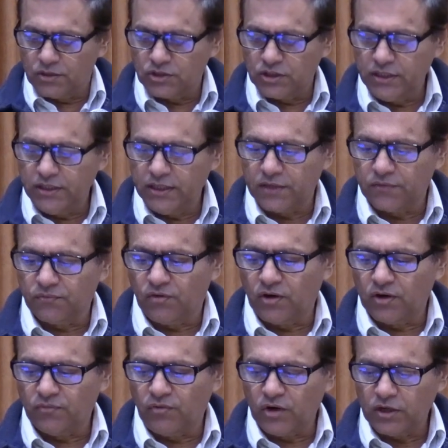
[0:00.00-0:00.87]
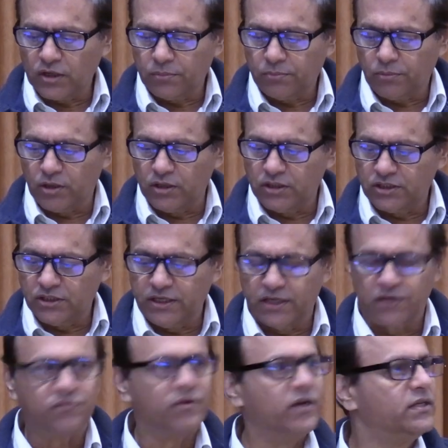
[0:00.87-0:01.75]
senior water policy
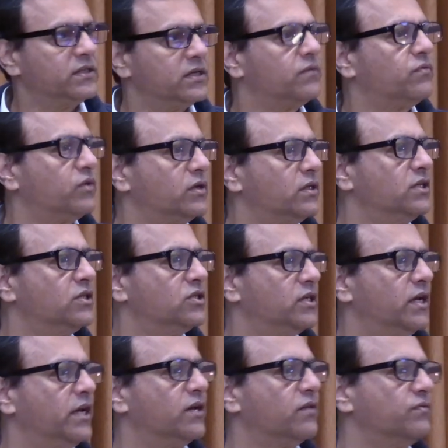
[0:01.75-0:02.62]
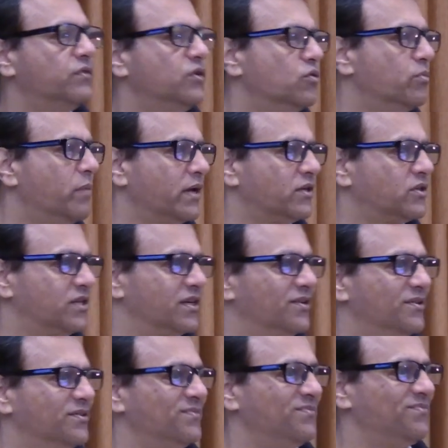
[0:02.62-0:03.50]
advisor for the state of New
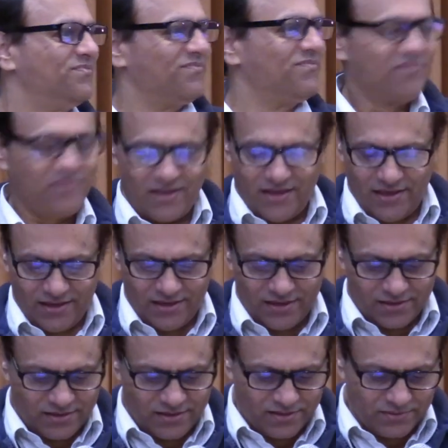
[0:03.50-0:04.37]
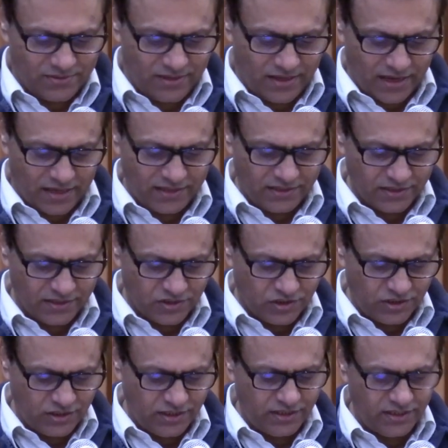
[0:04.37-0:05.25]
Mexico. I think
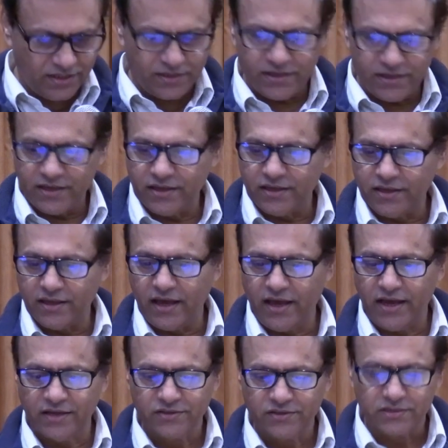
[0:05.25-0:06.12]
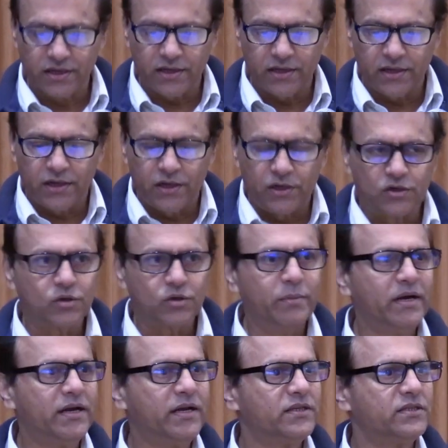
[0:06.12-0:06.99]
she has
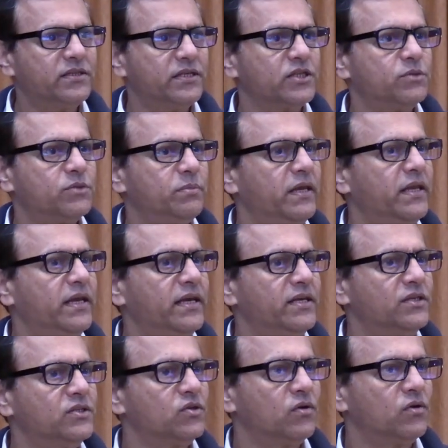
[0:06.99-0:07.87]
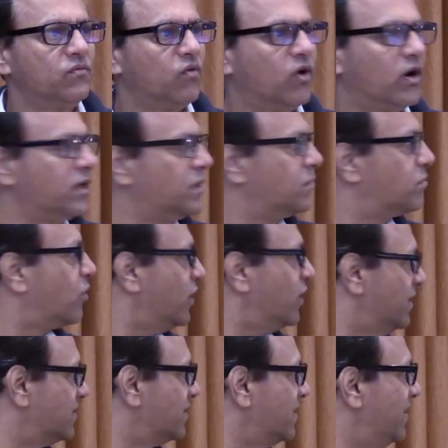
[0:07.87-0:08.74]
tremendous experience on water
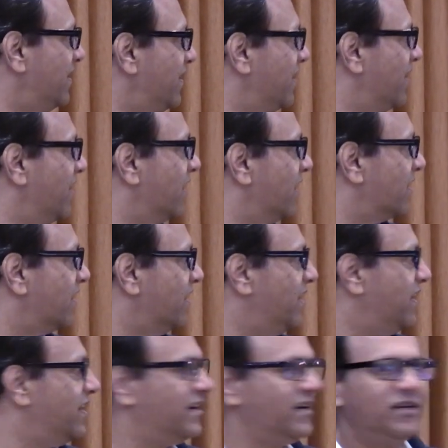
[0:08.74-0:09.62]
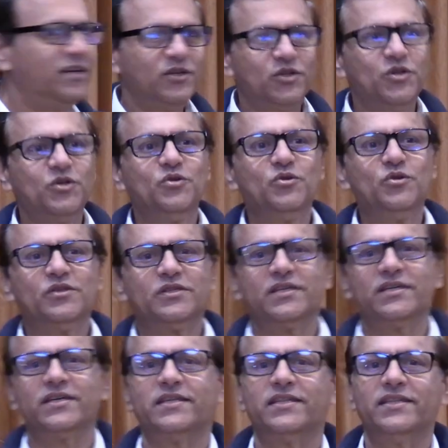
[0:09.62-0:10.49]
policy related issues.
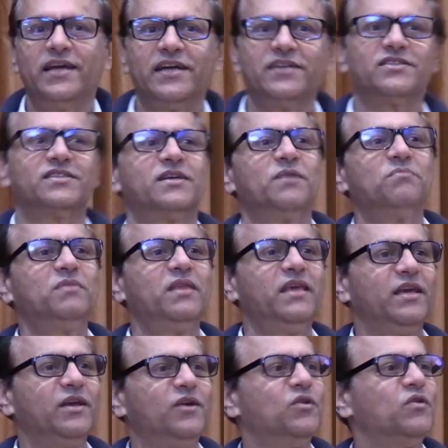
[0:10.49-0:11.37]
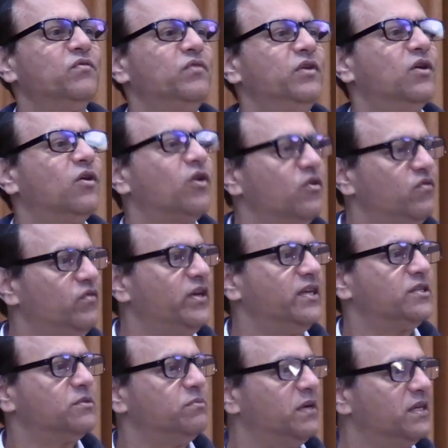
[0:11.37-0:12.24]
That's something we
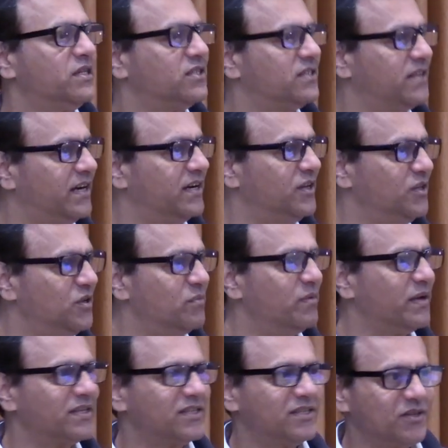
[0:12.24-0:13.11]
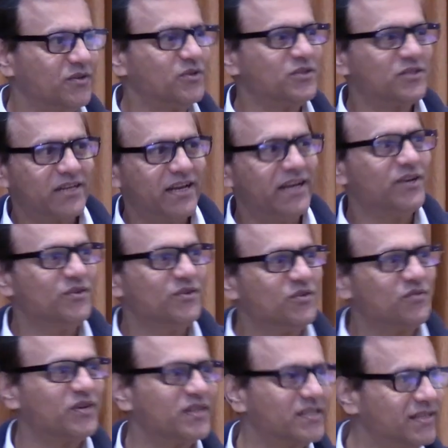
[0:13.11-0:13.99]
always missed at New Mexico State
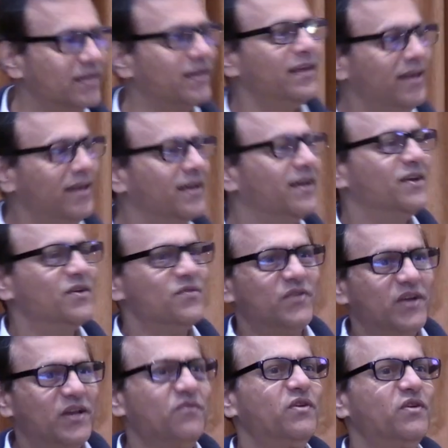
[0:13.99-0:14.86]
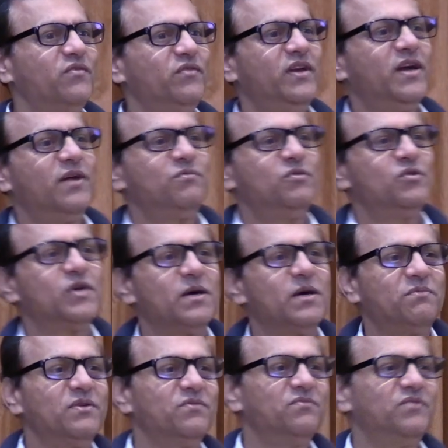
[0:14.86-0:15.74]
University. Whenever we have to
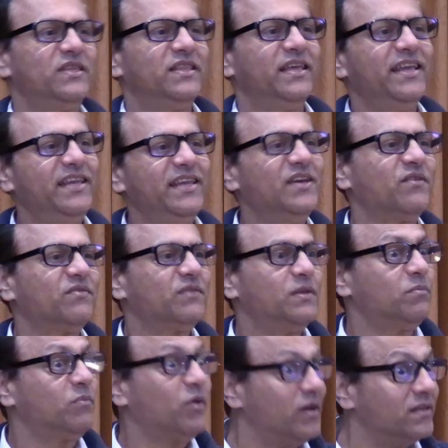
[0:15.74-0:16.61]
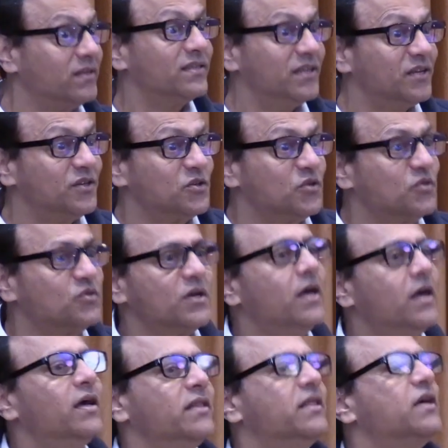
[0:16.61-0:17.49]
come up with any of the policy issues,
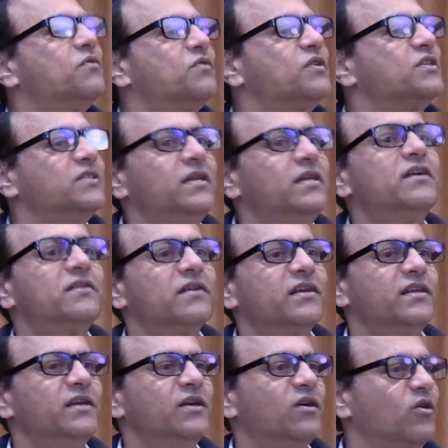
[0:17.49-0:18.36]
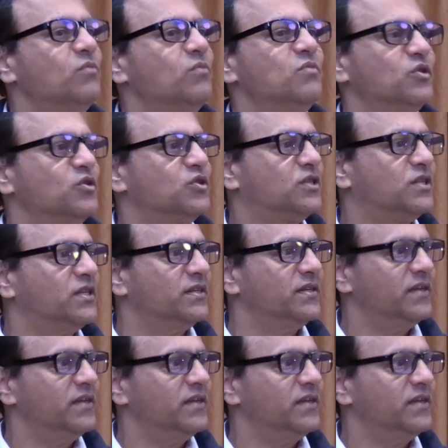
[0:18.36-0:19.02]
there was literally almost